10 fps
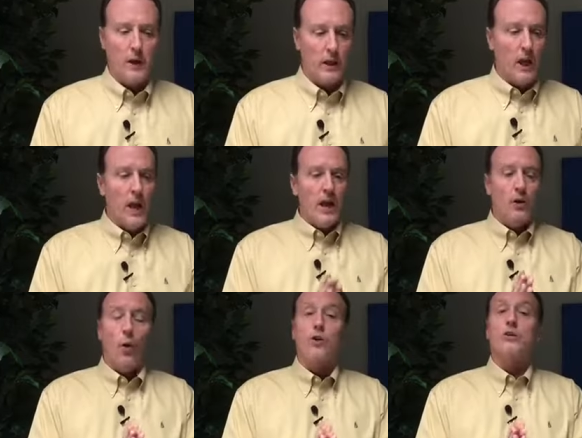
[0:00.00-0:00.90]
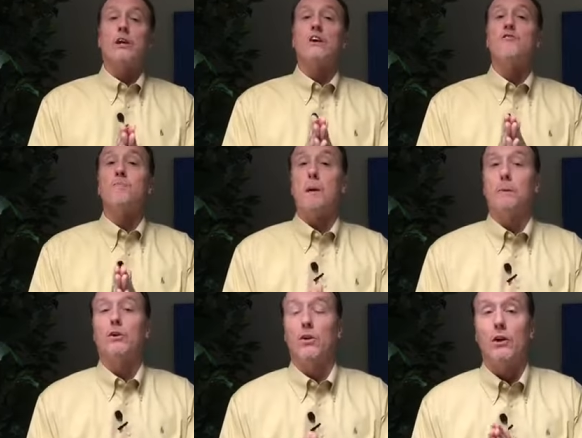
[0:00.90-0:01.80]
with in order to give
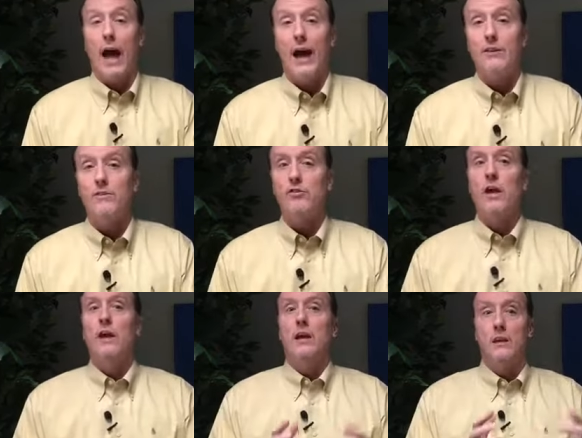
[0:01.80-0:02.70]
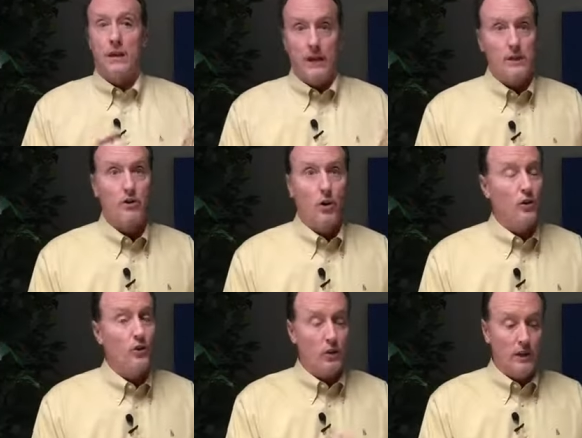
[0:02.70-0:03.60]
biblical guidance in today's
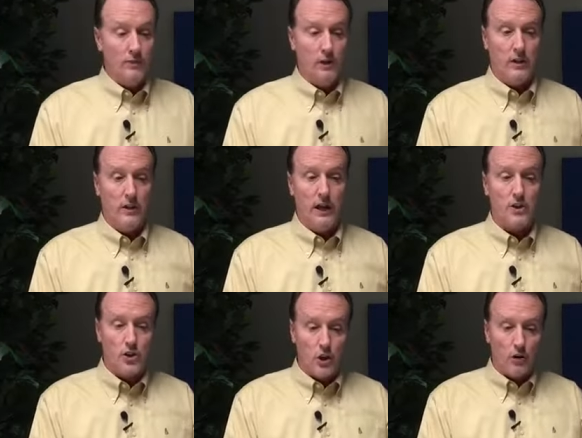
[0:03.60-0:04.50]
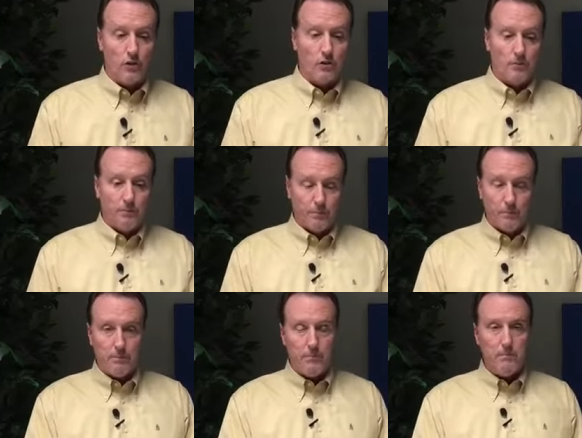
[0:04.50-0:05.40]
culture and even in today's church.
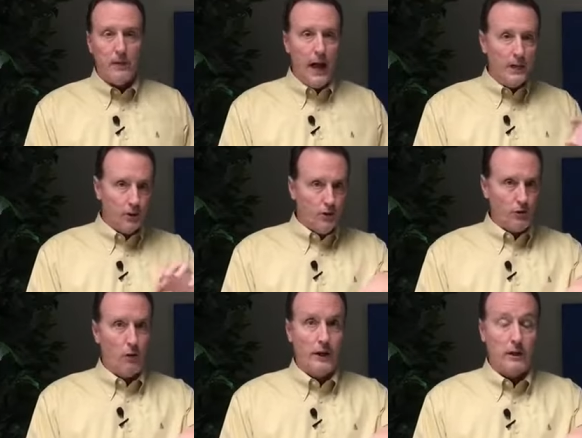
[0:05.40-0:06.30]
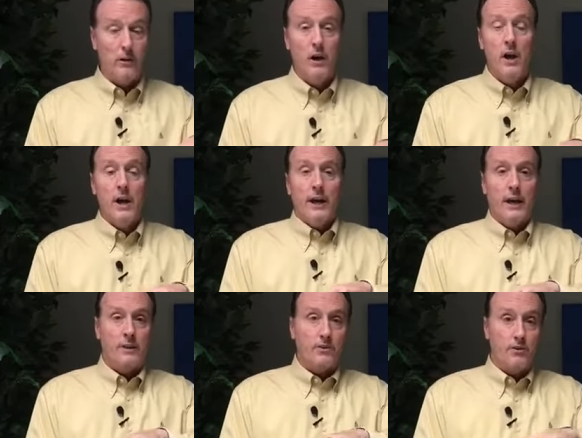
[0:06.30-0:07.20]
I do so here
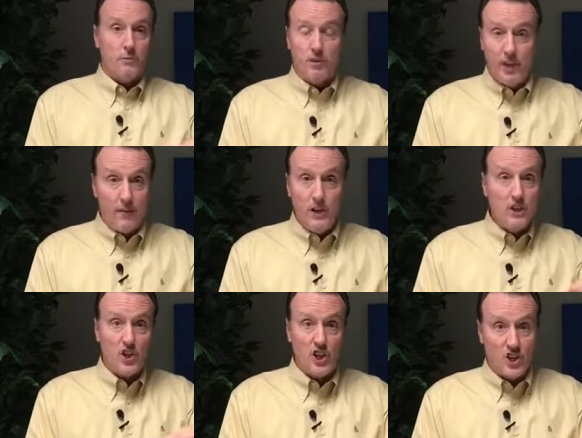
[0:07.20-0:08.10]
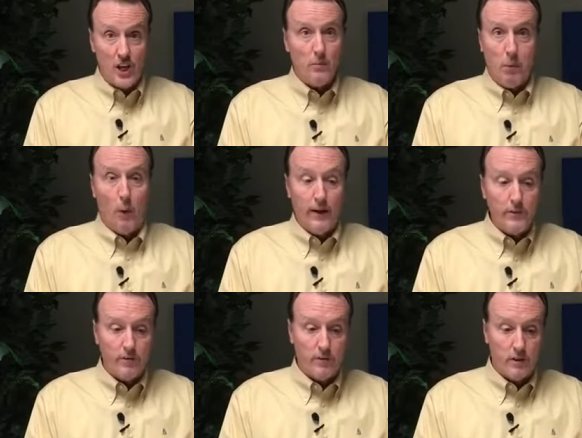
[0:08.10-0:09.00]
in some seven succinct
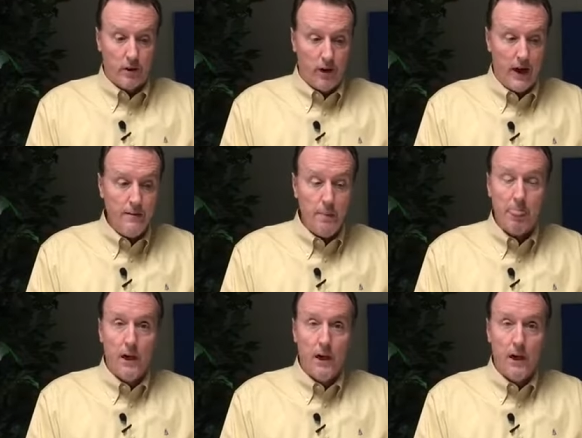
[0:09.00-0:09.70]
points, all right,